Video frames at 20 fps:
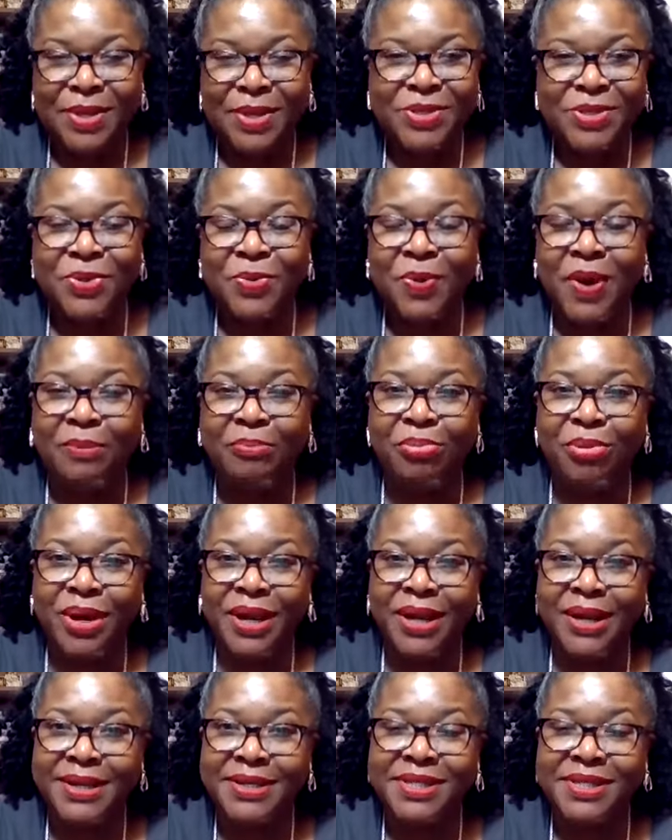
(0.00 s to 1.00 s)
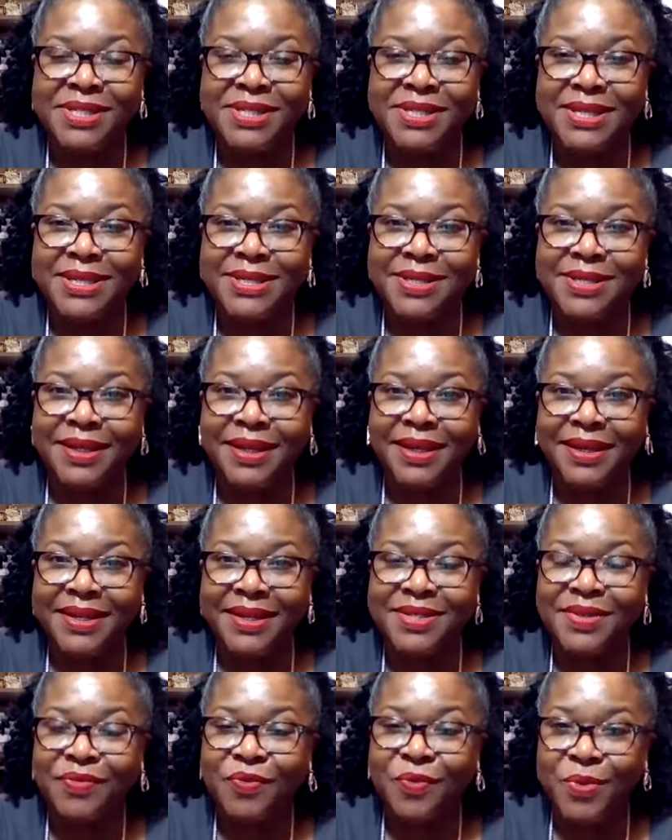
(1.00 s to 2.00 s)
So I pray that just these
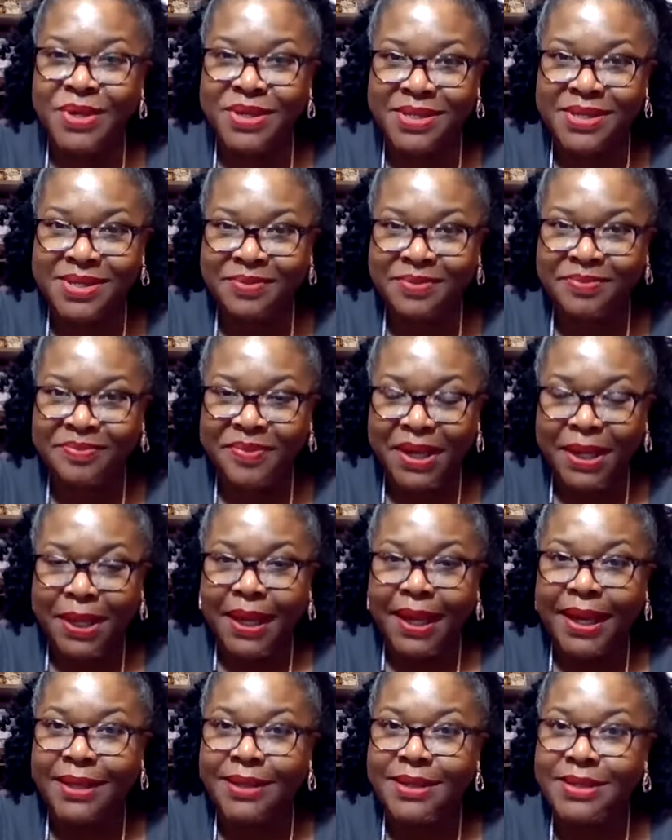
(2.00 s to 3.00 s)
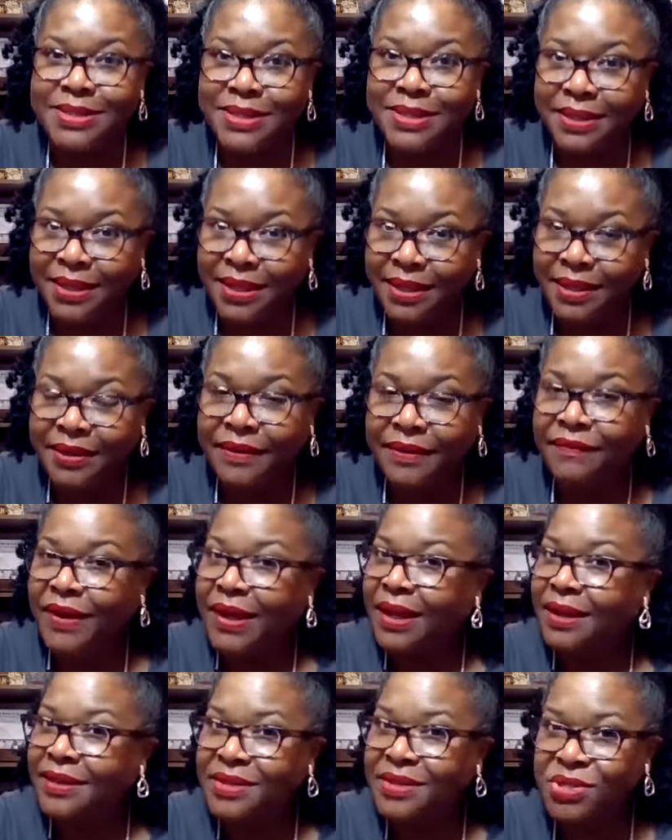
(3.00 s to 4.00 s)
nuggets of wisdom and this love
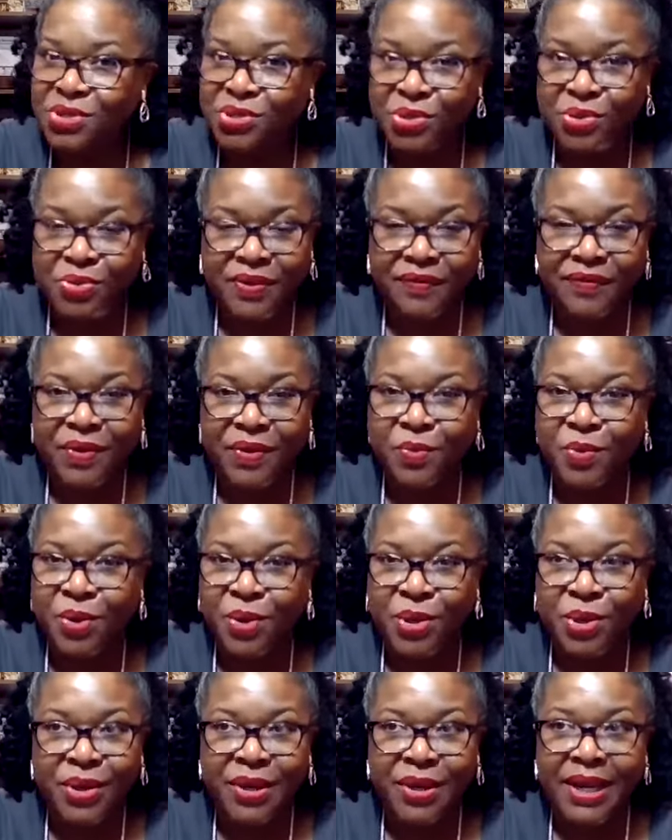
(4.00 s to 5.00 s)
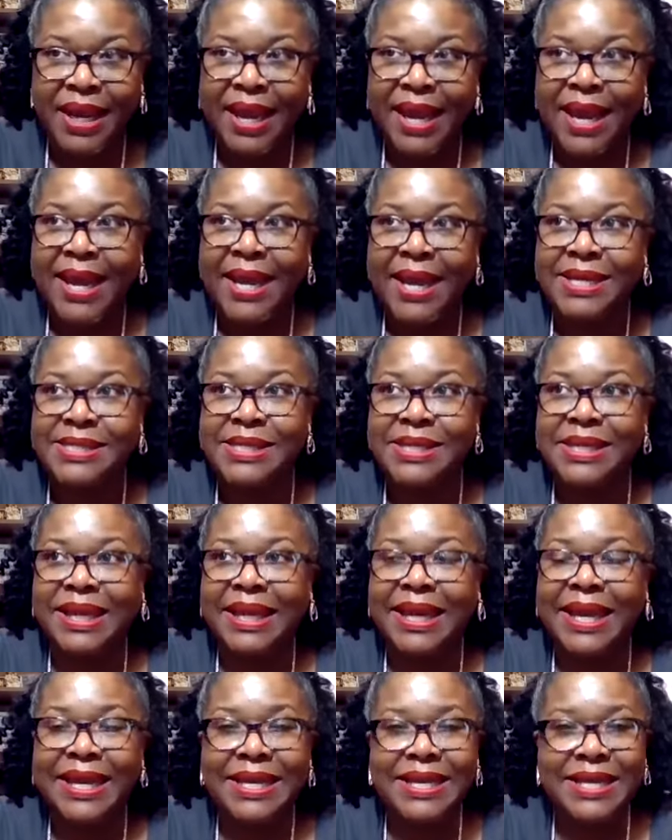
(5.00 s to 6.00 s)
and this truth of the word has
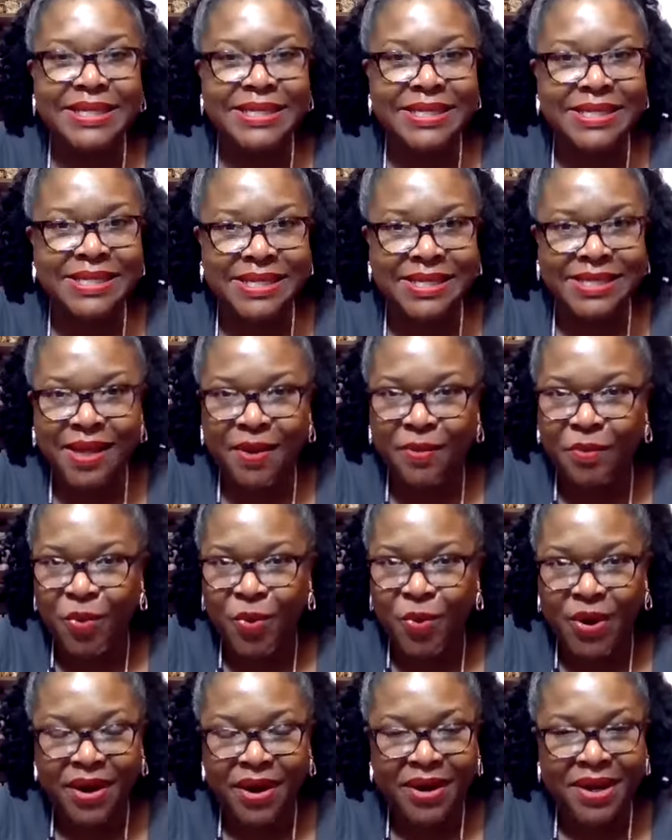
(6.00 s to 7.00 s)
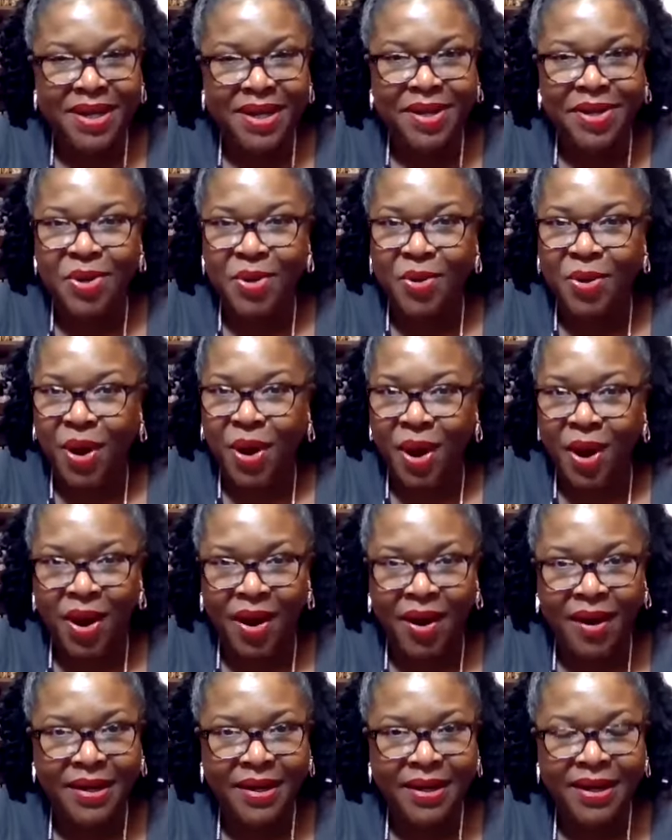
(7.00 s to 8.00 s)
landed somewhere in your
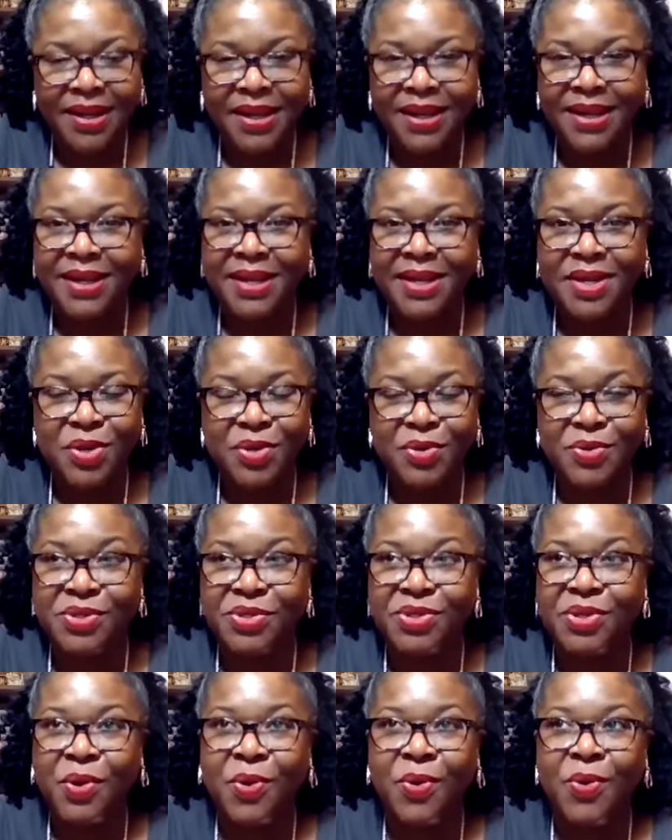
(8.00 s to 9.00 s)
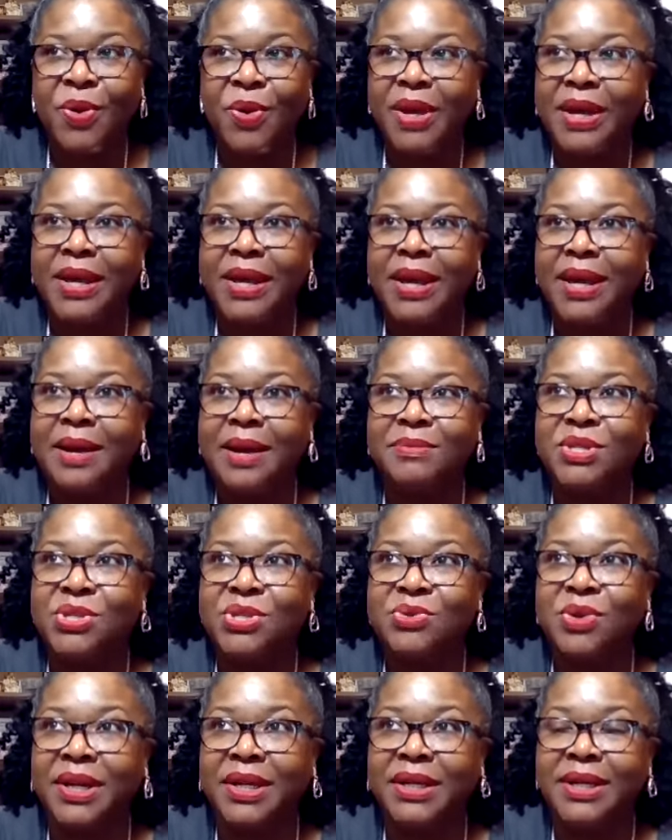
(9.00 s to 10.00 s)
heart and in your soul. And I'm
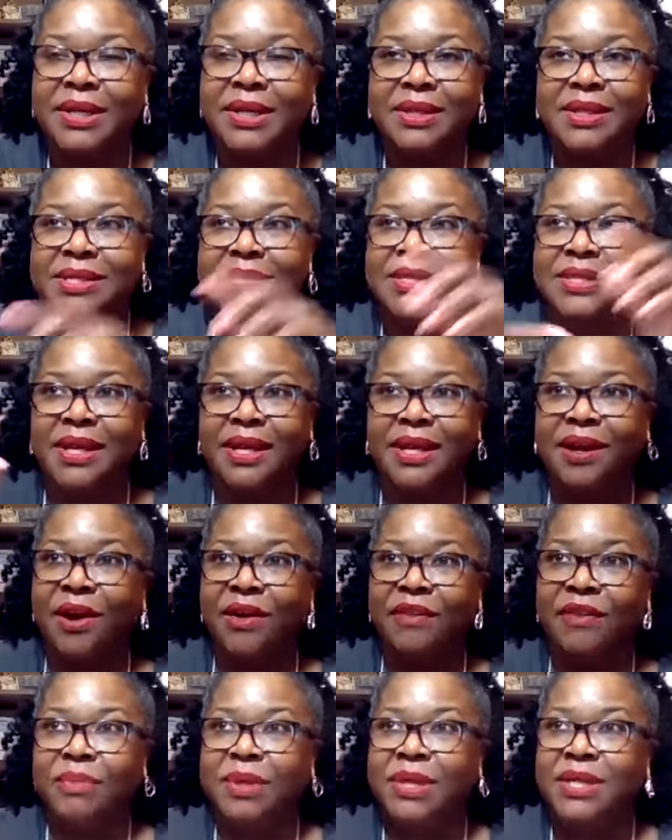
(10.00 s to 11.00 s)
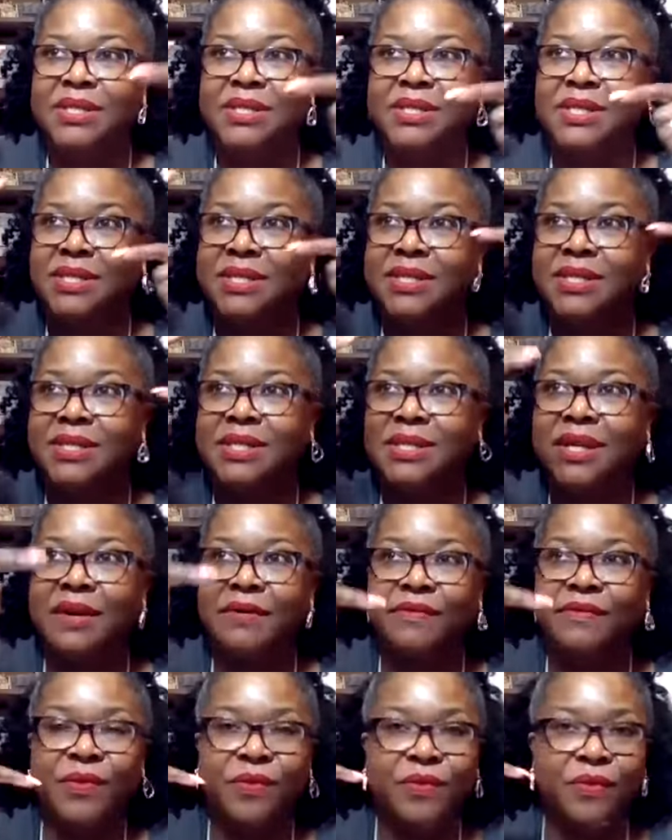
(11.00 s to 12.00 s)
just trying to cut this thing off, but it's just
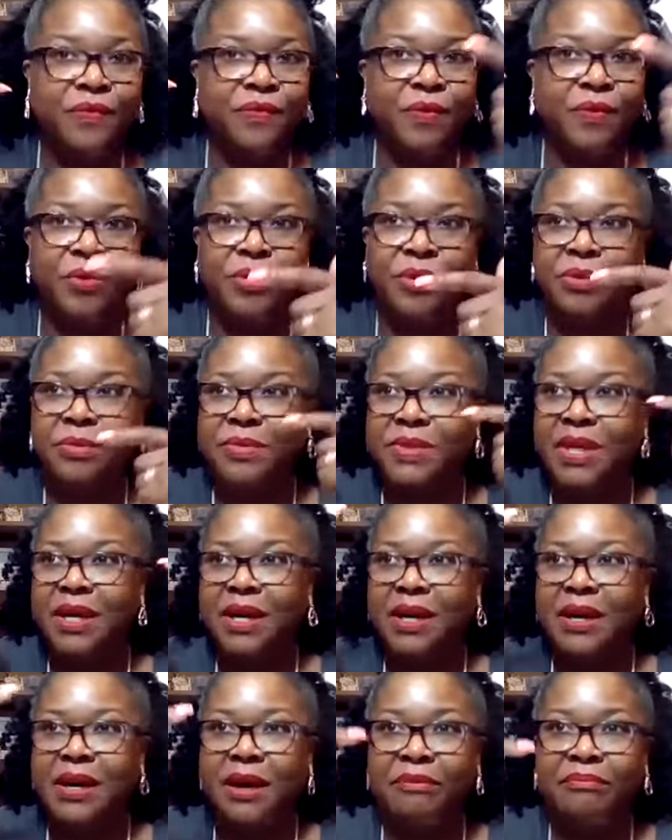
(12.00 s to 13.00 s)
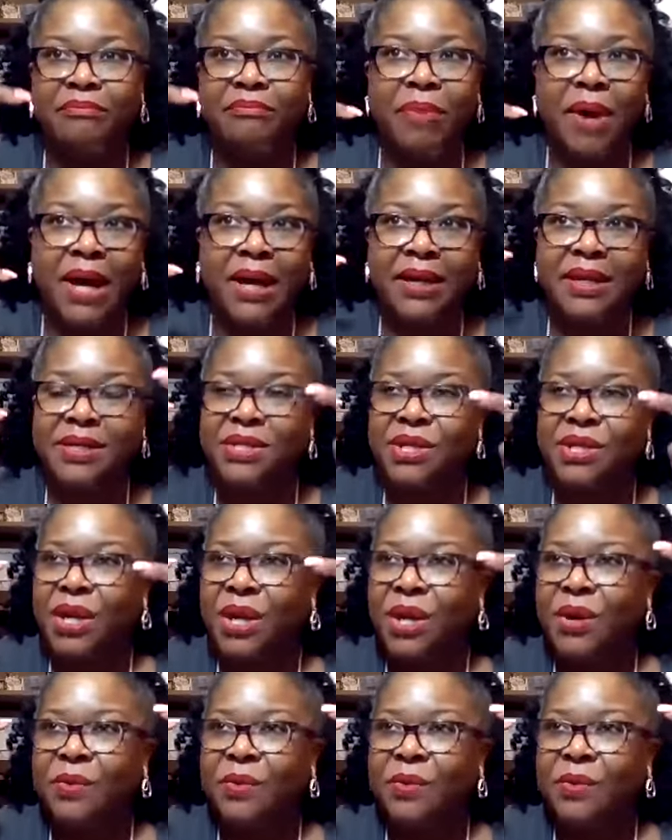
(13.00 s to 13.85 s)
several forms of bondage.